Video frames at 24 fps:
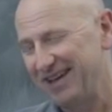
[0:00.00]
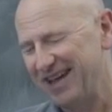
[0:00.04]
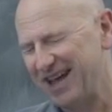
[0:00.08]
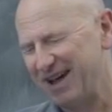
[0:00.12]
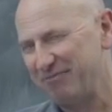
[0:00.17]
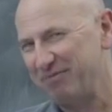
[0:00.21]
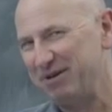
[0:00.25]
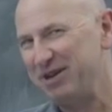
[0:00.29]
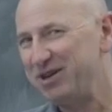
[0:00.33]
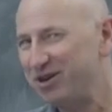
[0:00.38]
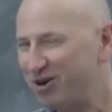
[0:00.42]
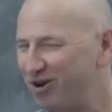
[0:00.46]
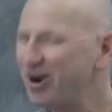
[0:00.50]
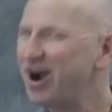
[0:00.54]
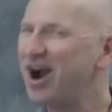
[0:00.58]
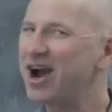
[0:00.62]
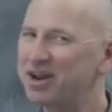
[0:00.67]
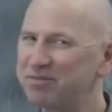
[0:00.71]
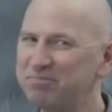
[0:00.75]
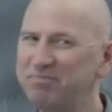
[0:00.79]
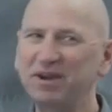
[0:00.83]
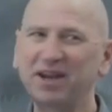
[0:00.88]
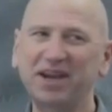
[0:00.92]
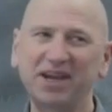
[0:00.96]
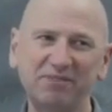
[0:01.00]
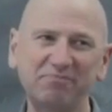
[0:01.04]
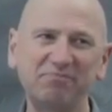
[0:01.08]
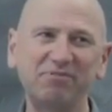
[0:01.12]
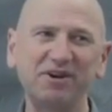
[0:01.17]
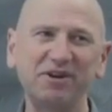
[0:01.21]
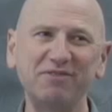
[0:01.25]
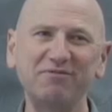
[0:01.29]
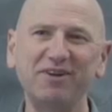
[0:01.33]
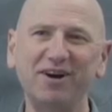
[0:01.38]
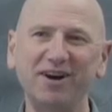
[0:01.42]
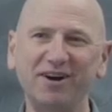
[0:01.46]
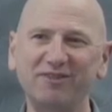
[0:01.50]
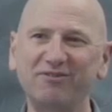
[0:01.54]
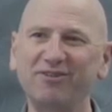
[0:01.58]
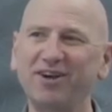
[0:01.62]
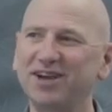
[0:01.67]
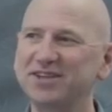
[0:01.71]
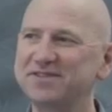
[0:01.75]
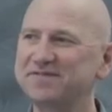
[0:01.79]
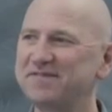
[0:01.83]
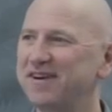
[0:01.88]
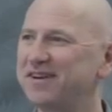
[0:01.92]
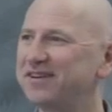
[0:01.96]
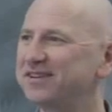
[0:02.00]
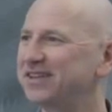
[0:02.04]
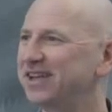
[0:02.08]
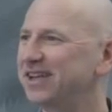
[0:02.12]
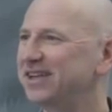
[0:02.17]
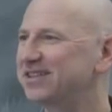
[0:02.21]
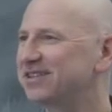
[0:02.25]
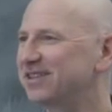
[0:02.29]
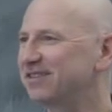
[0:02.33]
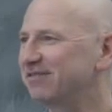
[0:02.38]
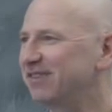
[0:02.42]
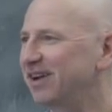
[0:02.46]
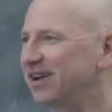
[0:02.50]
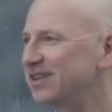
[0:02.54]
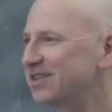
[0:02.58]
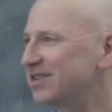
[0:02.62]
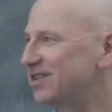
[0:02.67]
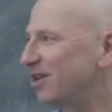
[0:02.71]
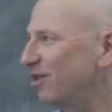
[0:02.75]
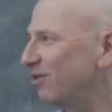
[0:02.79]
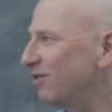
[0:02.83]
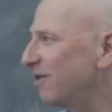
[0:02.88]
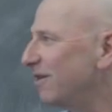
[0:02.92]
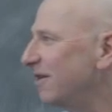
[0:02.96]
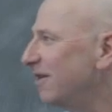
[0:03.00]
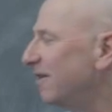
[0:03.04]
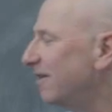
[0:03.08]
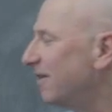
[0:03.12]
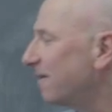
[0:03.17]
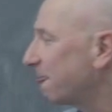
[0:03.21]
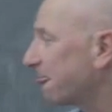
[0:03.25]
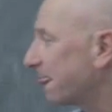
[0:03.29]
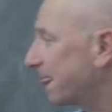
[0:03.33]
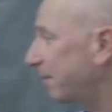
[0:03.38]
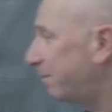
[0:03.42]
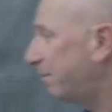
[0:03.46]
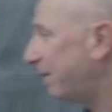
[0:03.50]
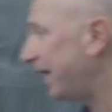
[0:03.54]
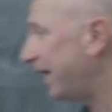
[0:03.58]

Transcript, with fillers: and we know how to pick it pretty well, cross-validation, right? So the